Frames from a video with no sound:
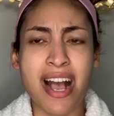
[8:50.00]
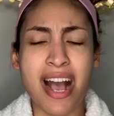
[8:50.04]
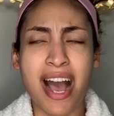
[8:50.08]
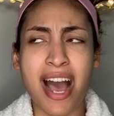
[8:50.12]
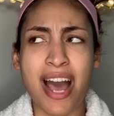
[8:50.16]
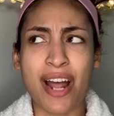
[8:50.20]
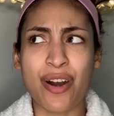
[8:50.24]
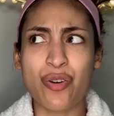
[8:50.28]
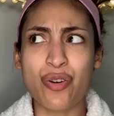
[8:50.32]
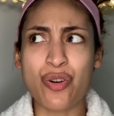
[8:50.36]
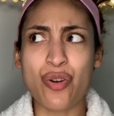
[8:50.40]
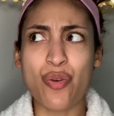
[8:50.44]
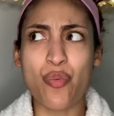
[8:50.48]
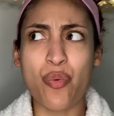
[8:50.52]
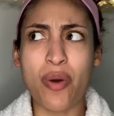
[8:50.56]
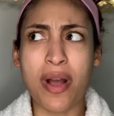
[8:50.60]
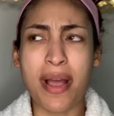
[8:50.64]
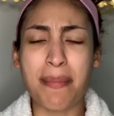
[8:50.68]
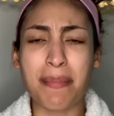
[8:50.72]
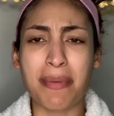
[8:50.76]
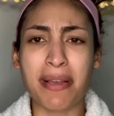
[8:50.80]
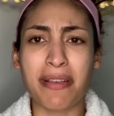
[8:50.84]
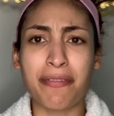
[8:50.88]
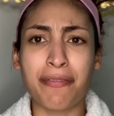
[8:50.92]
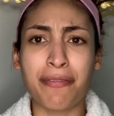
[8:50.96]
know why
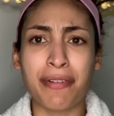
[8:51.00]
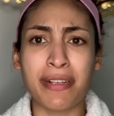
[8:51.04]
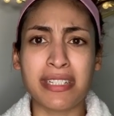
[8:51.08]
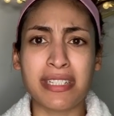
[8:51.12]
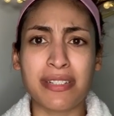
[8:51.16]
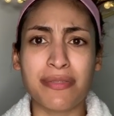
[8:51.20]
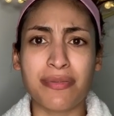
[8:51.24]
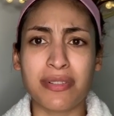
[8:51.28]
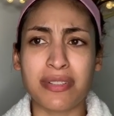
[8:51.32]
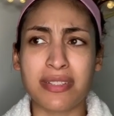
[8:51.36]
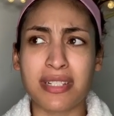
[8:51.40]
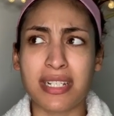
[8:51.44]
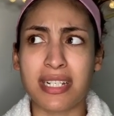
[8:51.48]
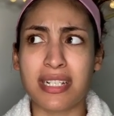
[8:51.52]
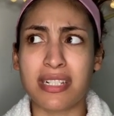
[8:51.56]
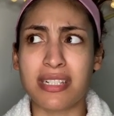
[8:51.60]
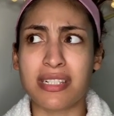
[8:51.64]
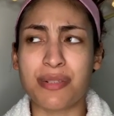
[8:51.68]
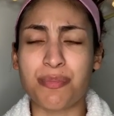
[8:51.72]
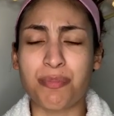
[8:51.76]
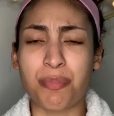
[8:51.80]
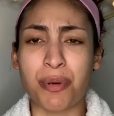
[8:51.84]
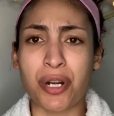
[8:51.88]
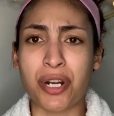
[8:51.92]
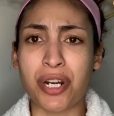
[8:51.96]
my face feels like
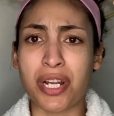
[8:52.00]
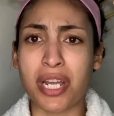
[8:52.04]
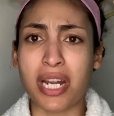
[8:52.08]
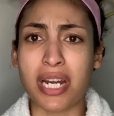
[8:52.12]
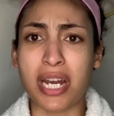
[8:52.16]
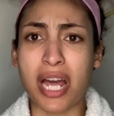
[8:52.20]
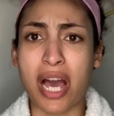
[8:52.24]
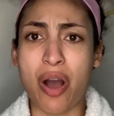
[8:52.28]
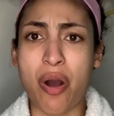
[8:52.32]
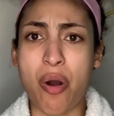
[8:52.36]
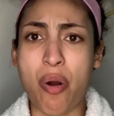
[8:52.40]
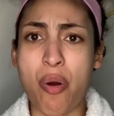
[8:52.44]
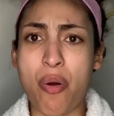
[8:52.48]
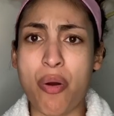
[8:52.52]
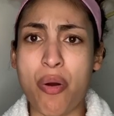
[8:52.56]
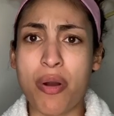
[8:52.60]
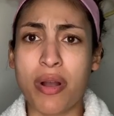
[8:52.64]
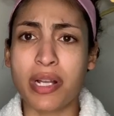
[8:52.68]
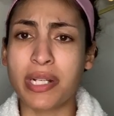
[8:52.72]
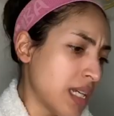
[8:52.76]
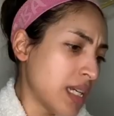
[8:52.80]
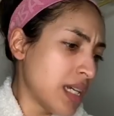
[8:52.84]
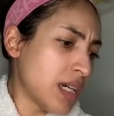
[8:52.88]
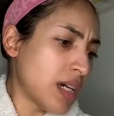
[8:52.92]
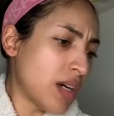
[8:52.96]
it's burning now.
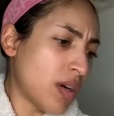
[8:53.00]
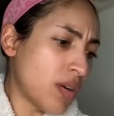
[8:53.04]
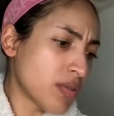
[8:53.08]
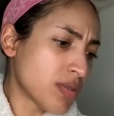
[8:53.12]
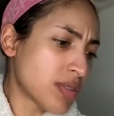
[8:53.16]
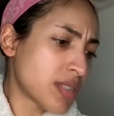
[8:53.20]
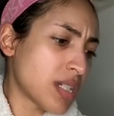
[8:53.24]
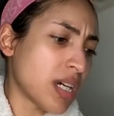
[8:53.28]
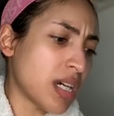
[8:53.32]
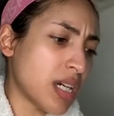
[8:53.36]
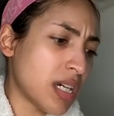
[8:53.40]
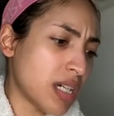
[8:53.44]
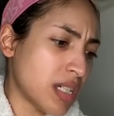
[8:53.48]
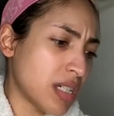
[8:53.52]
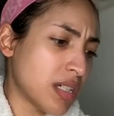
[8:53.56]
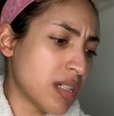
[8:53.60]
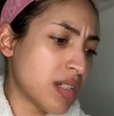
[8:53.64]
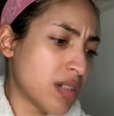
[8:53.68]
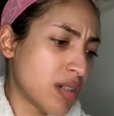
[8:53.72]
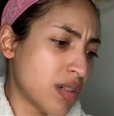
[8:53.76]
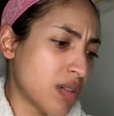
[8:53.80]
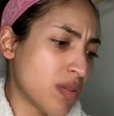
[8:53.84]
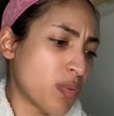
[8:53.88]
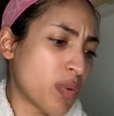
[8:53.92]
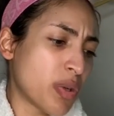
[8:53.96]
Ulta,
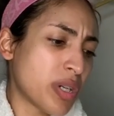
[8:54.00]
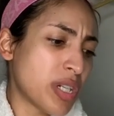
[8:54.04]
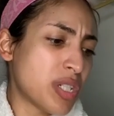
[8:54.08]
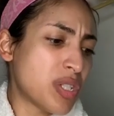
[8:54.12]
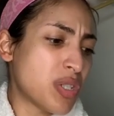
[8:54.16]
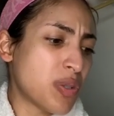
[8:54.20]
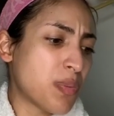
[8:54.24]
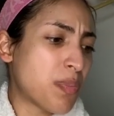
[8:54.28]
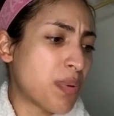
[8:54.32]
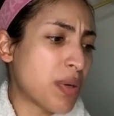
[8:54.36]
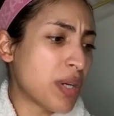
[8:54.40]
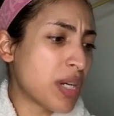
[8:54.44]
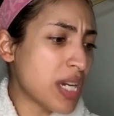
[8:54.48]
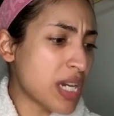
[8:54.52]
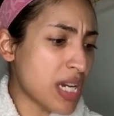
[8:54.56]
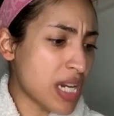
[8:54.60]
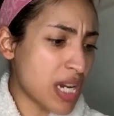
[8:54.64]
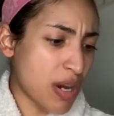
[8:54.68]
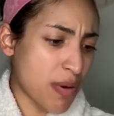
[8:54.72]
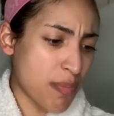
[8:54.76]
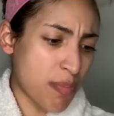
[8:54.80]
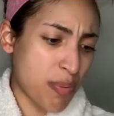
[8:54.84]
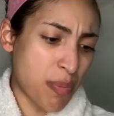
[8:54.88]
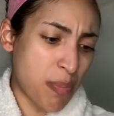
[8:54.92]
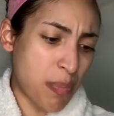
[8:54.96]
what did you put in
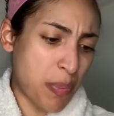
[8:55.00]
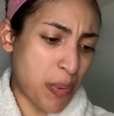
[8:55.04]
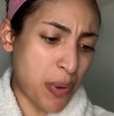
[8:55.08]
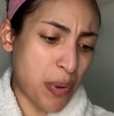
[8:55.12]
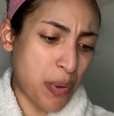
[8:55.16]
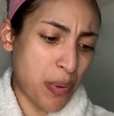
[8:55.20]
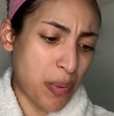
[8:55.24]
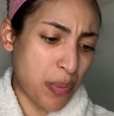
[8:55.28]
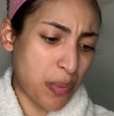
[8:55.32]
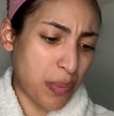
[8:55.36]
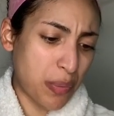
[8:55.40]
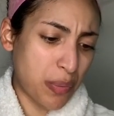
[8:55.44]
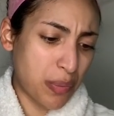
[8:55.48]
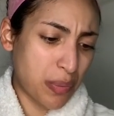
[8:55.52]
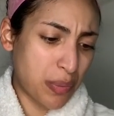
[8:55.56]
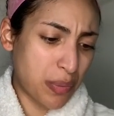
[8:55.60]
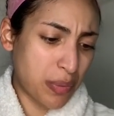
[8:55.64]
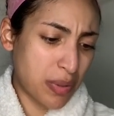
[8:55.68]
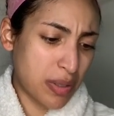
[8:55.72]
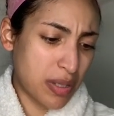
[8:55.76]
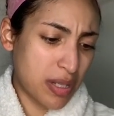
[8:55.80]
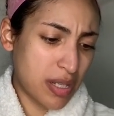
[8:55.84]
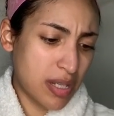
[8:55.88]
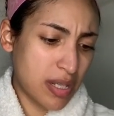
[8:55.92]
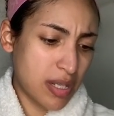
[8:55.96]
here, boo-boo?
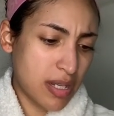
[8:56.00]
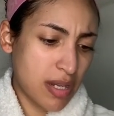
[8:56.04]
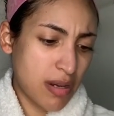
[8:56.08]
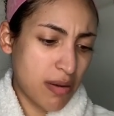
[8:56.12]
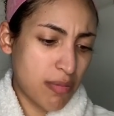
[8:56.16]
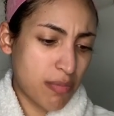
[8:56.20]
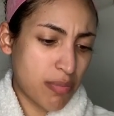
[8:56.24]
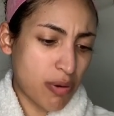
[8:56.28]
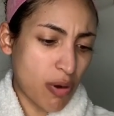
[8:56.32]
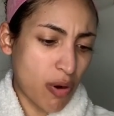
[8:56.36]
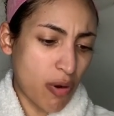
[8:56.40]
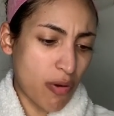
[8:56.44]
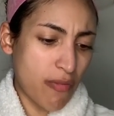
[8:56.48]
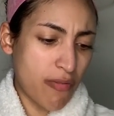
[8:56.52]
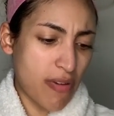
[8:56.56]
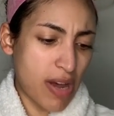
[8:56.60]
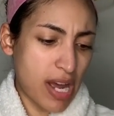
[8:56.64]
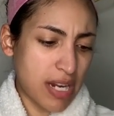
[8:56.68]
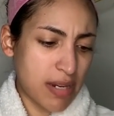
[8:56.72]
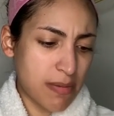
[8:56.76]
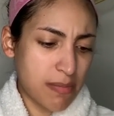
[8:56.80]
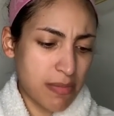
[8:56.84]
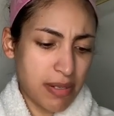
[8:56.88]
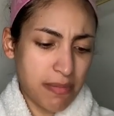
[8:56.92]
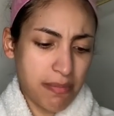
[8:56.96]
Pro
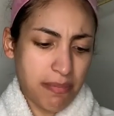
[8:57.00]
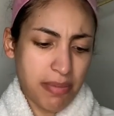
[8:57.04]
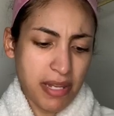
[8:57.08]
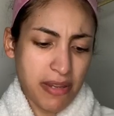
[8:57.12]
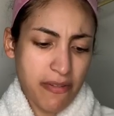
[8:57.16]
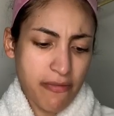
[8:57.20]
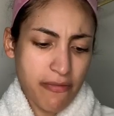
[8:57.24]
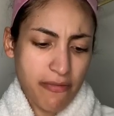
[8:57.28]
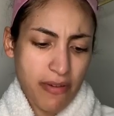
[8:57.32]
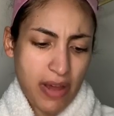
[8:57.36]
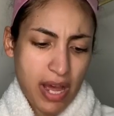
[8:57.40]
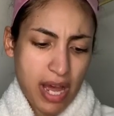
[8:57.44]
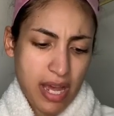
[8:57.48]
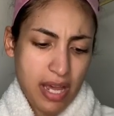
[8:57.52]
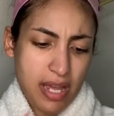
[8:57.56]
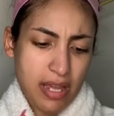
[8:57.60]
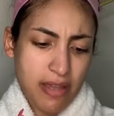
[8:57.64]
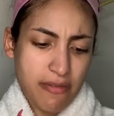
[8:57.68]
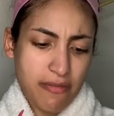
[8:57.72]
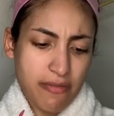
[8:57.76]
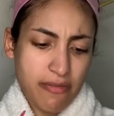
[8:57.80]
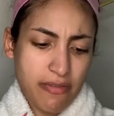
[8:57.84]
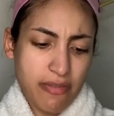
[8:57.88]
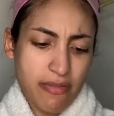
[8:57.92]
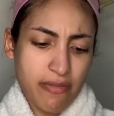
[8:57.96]
vitamin
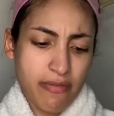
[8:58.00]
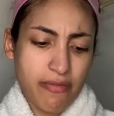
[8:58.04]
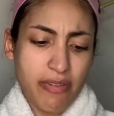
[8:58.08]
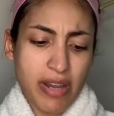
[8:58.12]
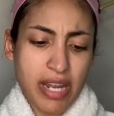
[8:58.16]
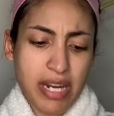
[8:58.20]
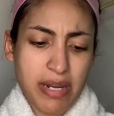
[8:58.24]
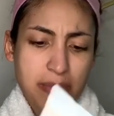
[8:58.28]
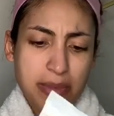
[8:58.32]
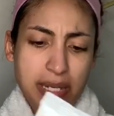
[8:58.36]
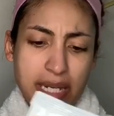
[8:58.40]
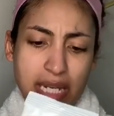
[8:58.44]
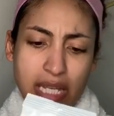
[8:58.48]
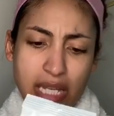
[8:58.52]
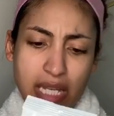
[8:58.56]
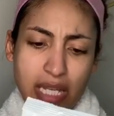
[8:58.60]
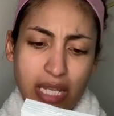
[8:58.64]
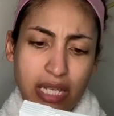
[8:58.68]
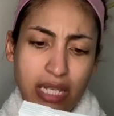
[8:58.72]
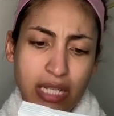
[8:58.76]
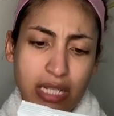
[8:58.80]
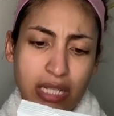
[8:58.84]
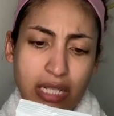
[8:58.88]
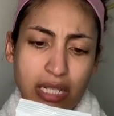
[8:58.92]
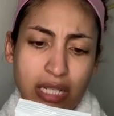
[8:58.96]
B5, vitamin
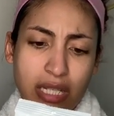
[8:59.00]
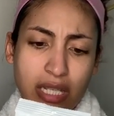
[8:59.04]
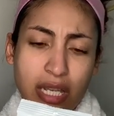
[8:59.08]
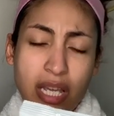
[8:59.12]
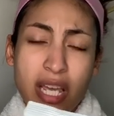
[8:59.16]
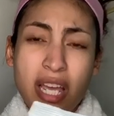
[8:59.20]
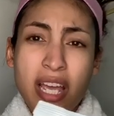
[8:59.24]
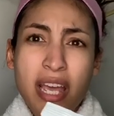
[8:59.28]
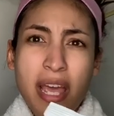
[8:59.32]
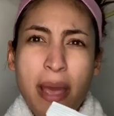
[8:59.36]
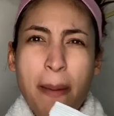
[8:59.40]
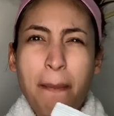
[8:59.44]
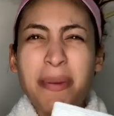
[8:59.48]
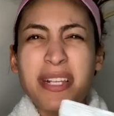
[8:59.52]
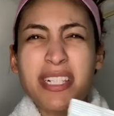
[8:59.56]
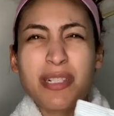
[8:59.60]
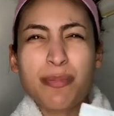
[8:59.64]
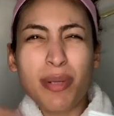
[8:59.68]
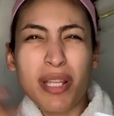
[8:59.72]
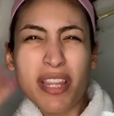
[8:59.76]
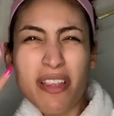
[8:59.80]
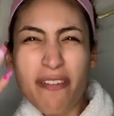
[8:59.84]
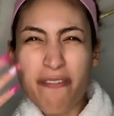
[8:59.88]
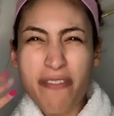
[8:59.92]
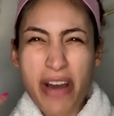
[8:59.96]
E. It must
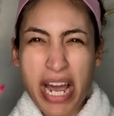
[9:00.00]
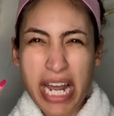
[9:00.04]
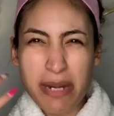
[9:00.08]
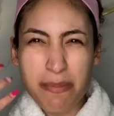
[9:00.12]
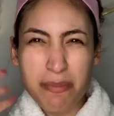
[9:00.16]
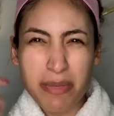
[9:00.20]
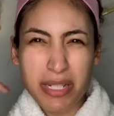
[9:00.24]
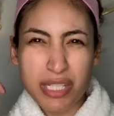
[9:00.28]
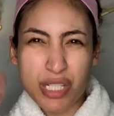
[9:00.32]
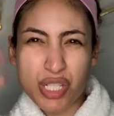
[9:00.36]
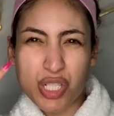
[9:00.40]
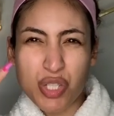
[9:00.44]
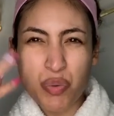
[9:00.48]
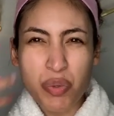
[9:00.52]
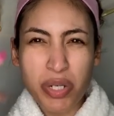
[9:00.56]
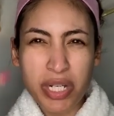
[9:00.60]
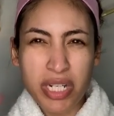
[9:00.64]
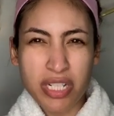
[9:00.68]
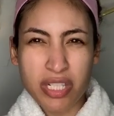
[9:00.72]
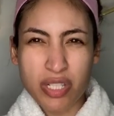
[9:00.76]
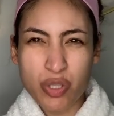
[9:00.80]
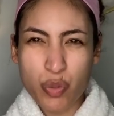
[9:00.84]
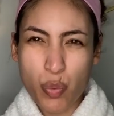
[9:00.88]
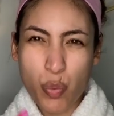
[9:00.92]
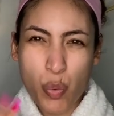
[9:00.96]
be the vitamins doing
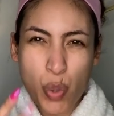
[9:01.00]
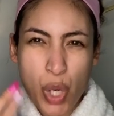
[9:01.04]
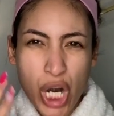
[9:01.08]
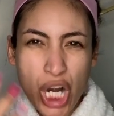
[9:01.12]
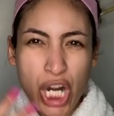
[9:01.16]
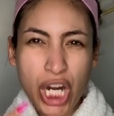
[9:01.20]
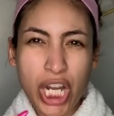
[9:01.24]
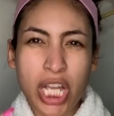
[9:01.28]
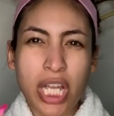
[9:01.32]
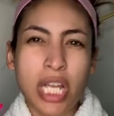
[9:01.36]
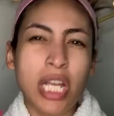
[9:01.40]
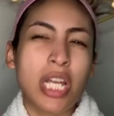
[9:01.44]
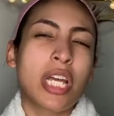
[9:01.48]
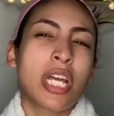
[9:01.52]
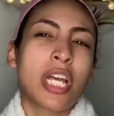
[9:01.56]
its work,